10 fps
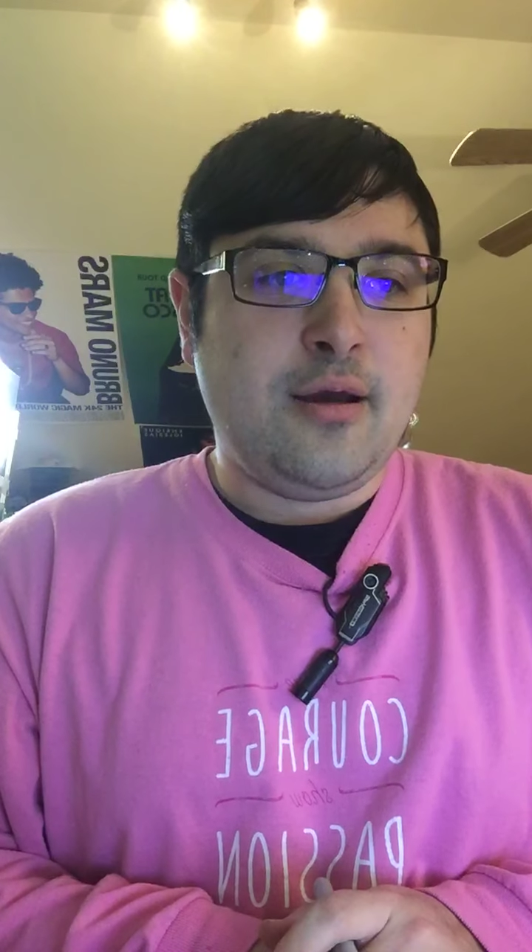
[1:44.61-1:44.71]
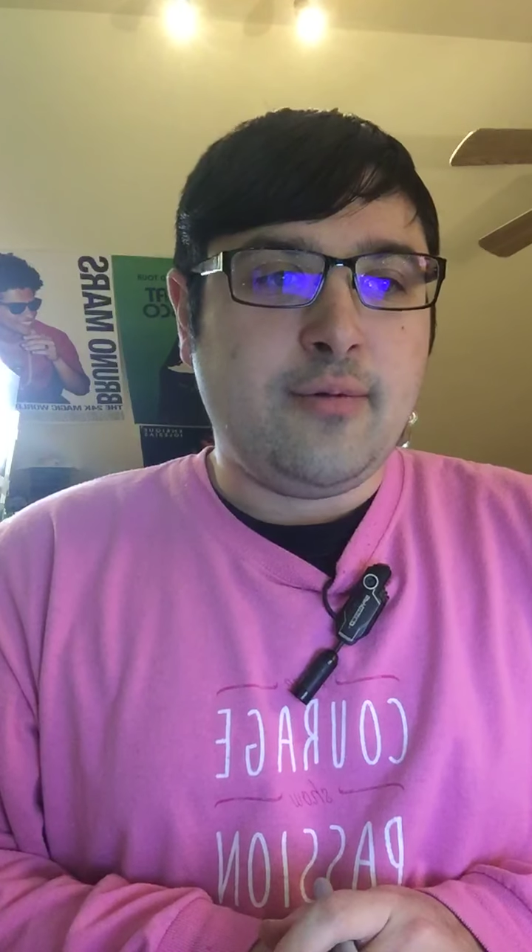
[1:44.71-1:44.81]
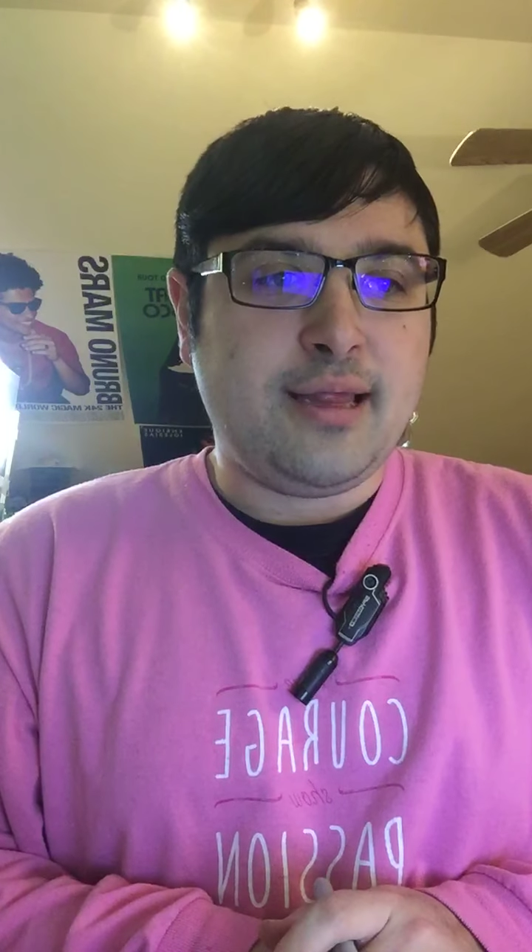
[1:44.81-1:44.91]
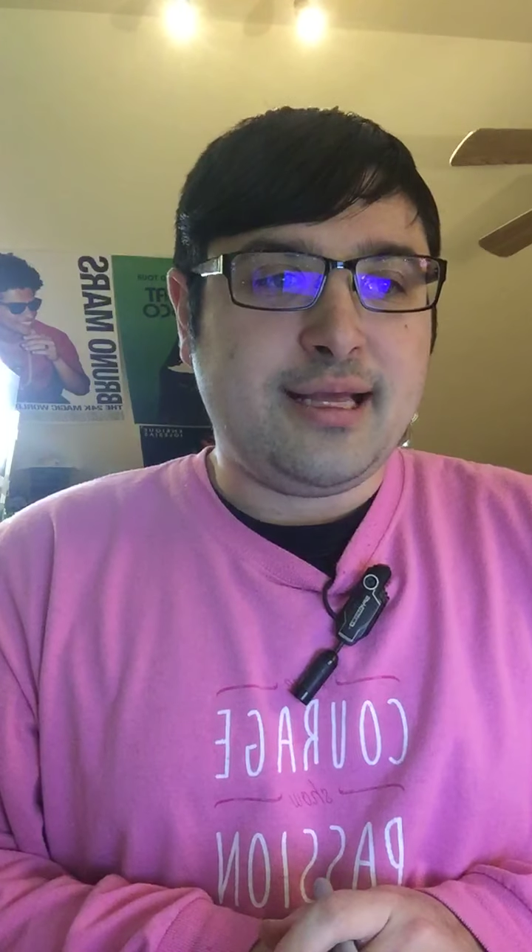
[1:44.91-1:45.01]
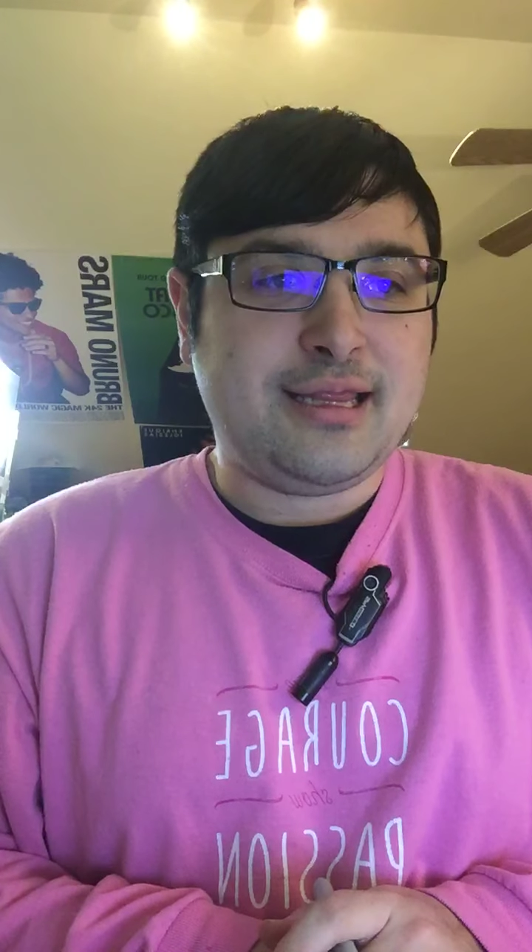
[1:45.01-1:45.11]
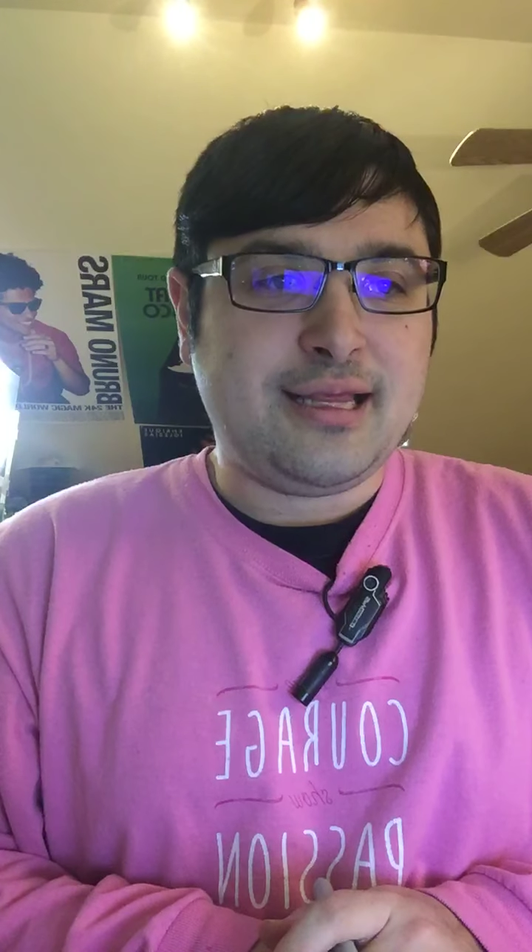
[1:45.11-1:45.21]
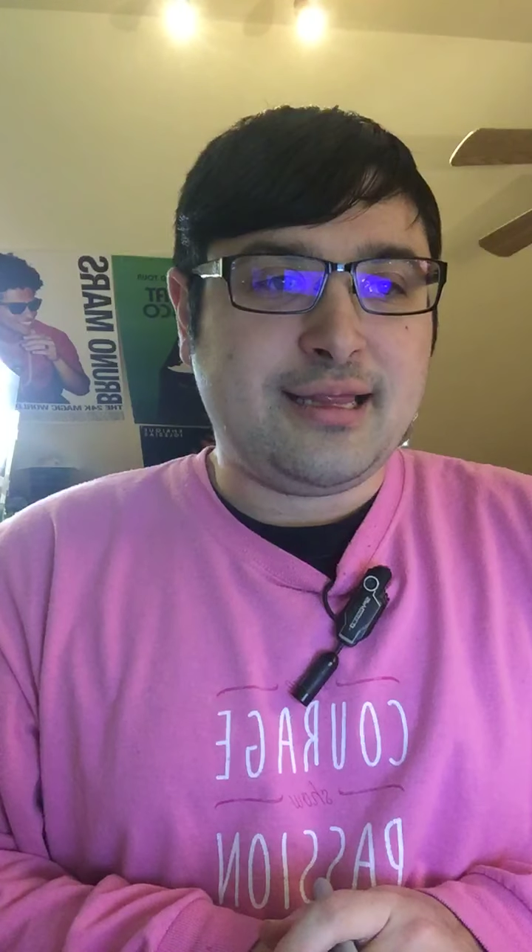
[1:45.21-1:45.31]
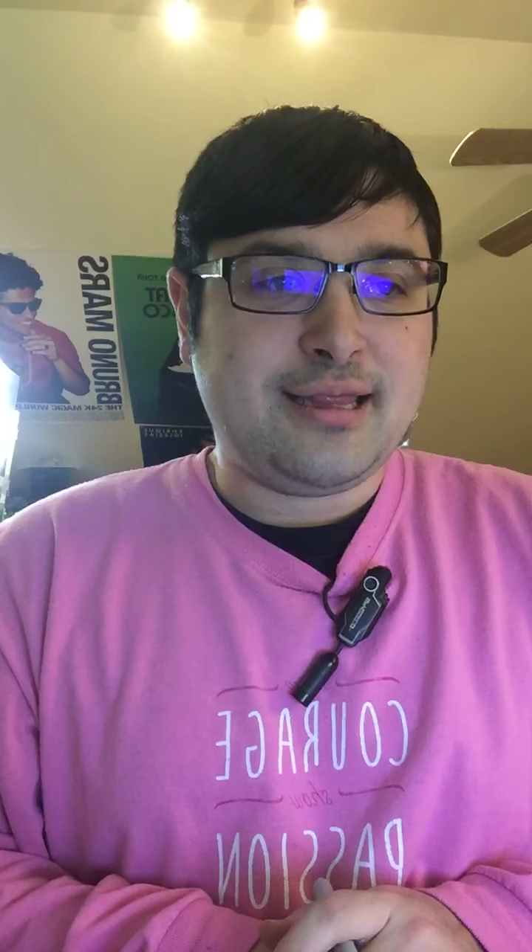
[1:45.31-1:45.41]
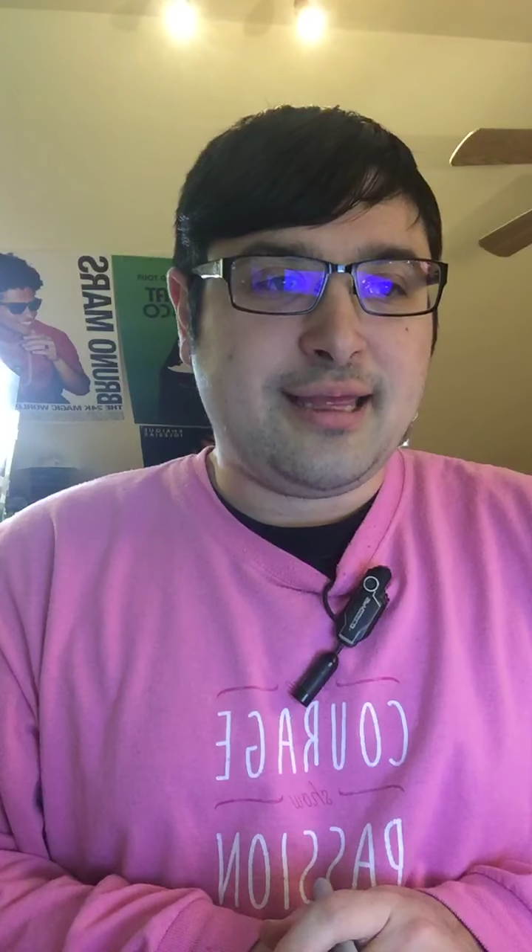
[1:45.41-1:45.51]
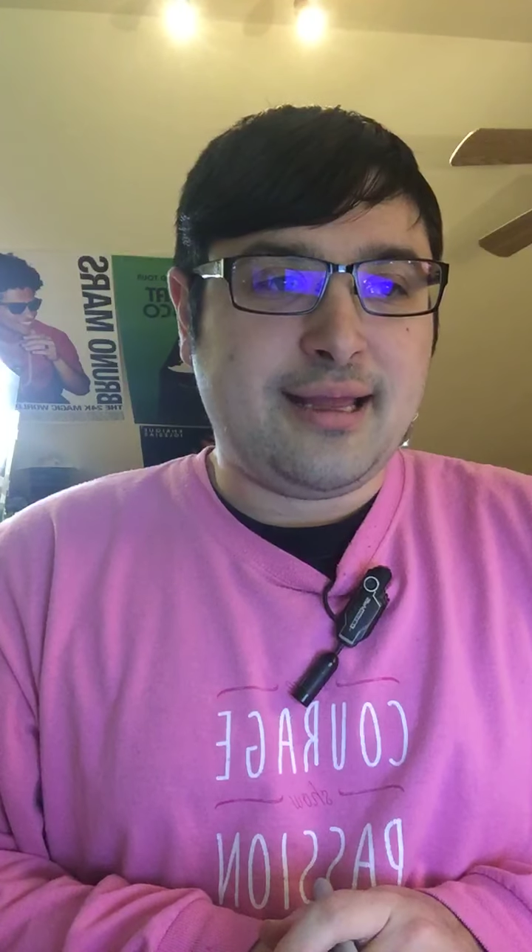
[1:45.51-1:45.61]
will
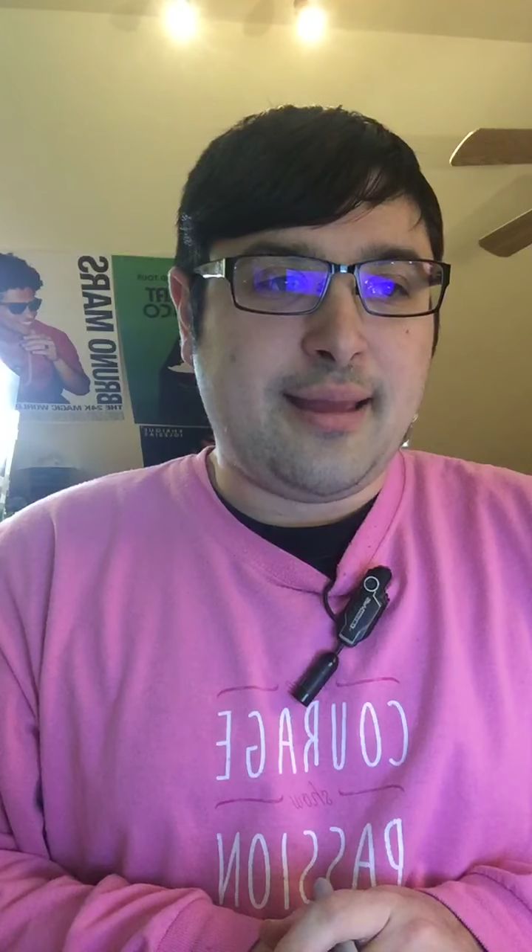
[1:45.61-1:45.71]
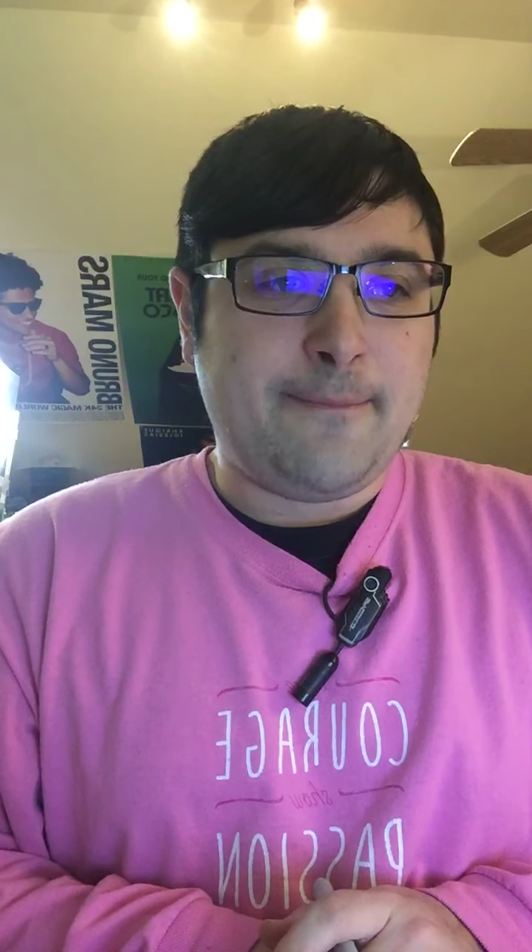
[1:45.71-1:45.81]
assist in